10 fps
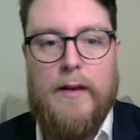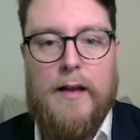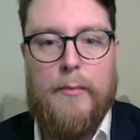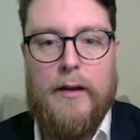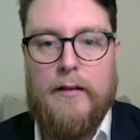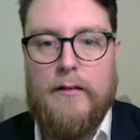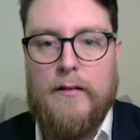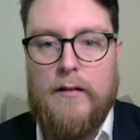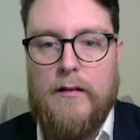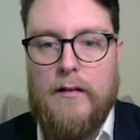that
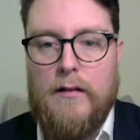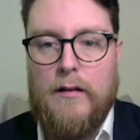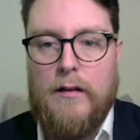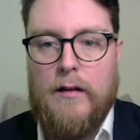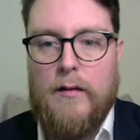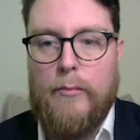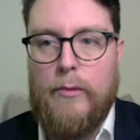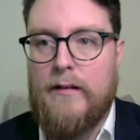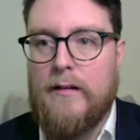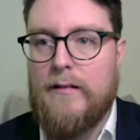brings
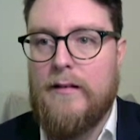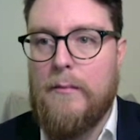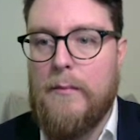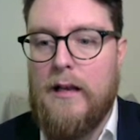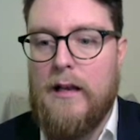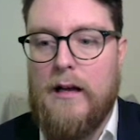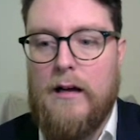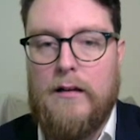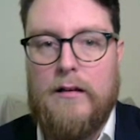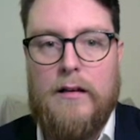us some luck.